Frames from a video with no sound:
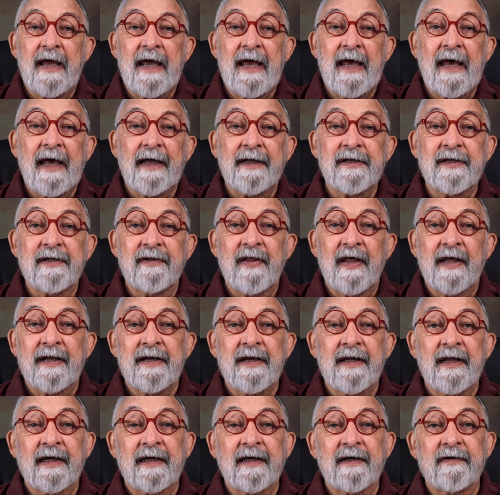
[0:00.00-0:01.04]
add to that
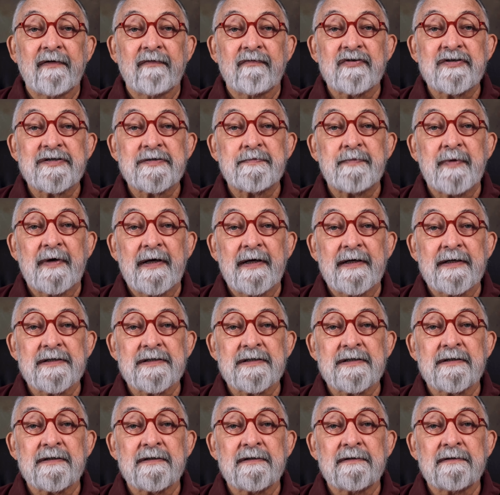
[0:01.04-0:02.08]
negative
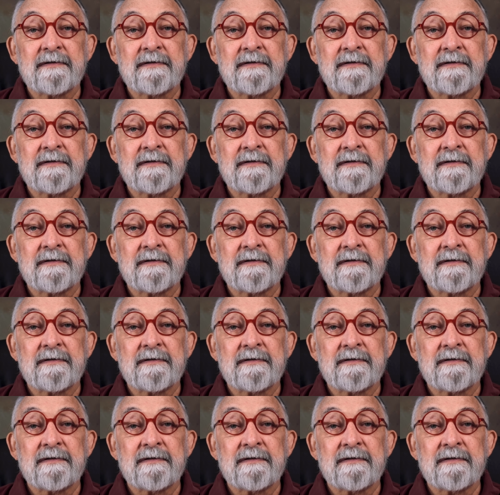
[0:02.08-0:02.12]
space.